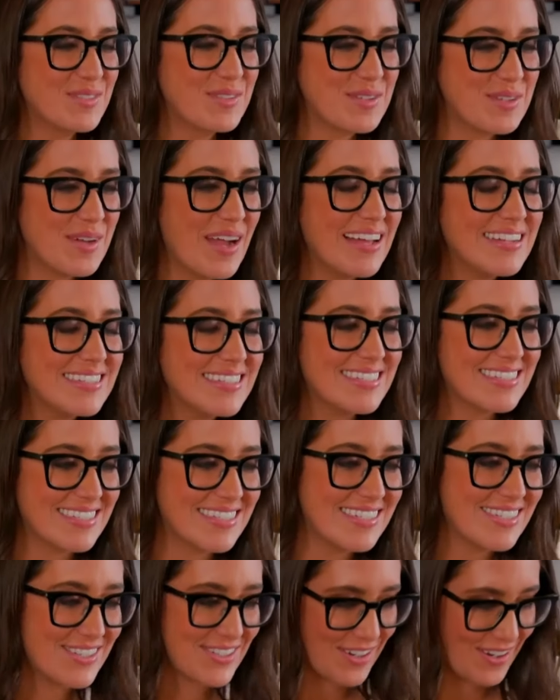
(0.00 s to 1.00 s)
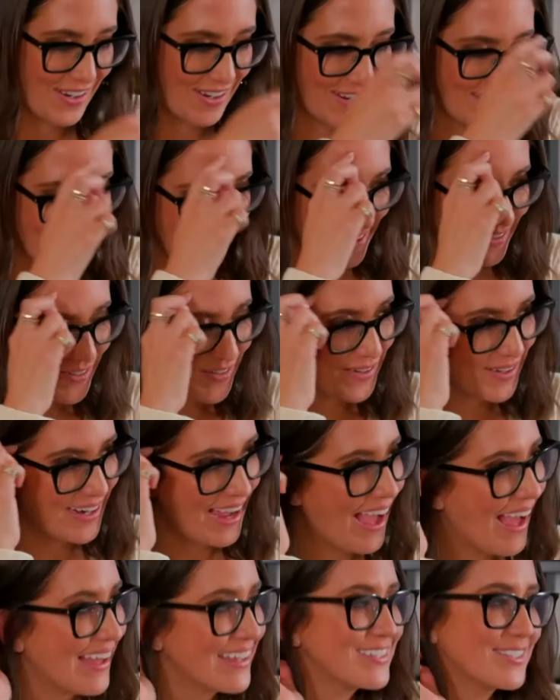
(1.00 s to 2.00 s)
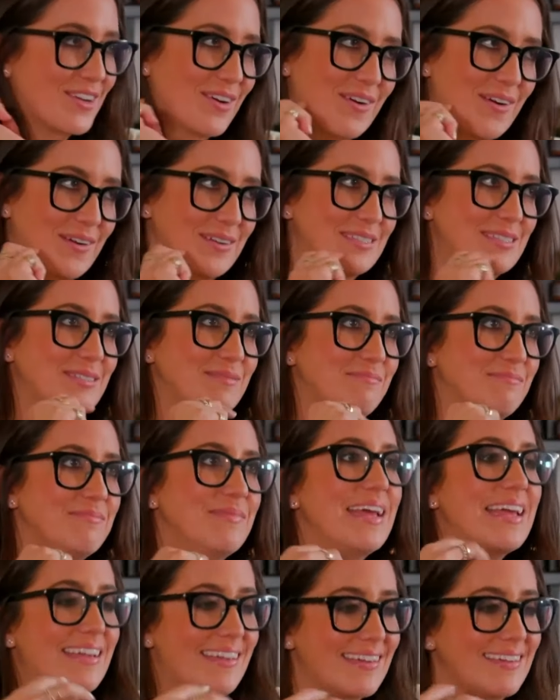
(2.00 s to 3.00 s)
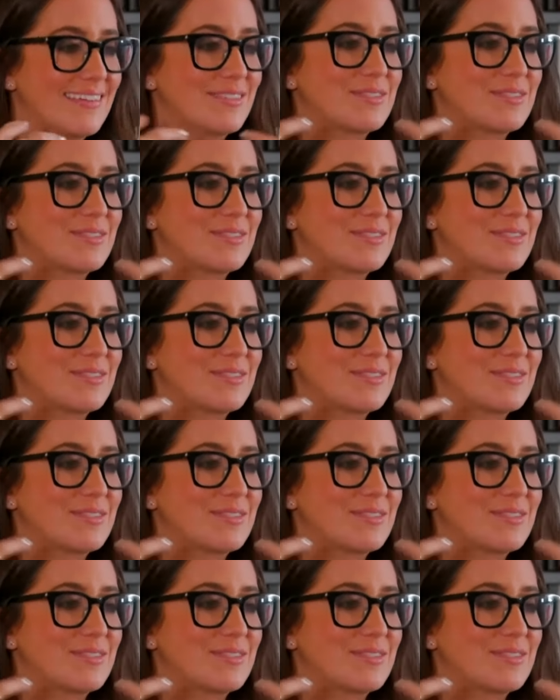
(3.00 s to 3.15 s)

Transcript: you had to teach her or ask her to make it